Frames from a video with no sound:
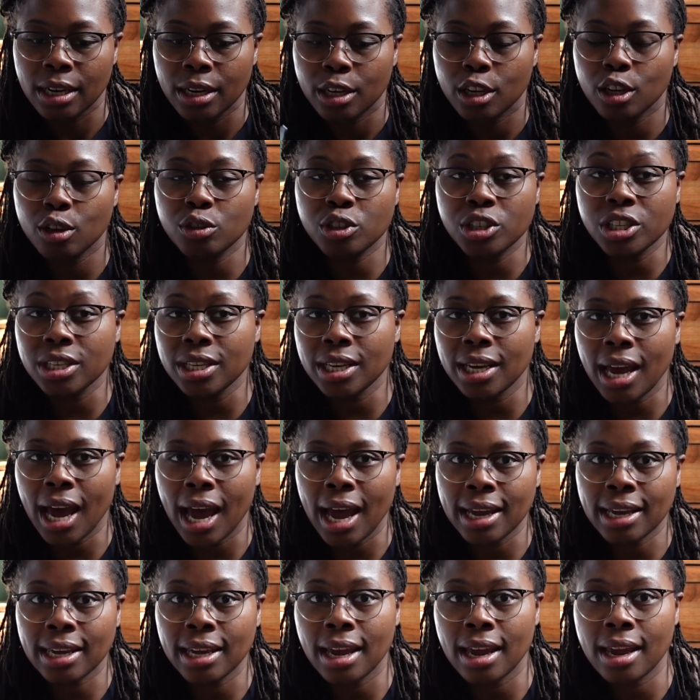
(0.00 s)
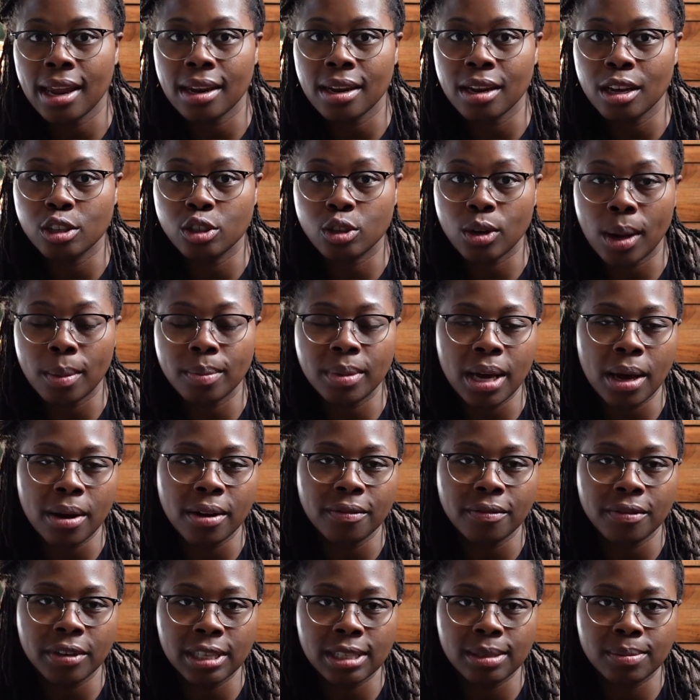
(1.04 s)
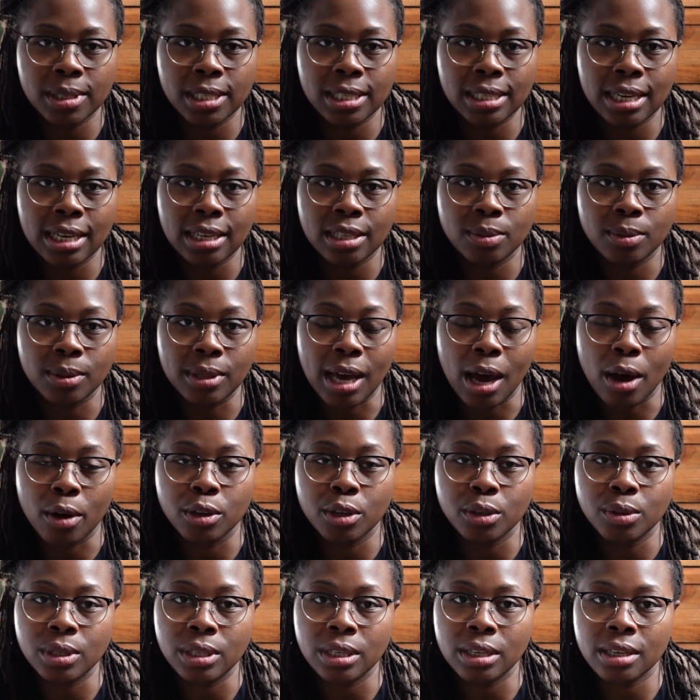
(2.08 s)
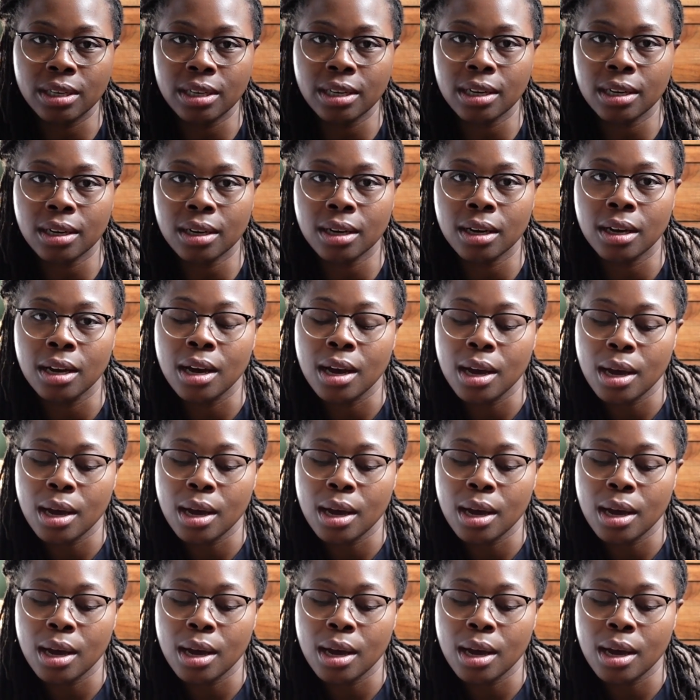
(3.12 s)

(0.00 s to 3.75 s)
Usually I can drop down and fix mistakes without using a hook,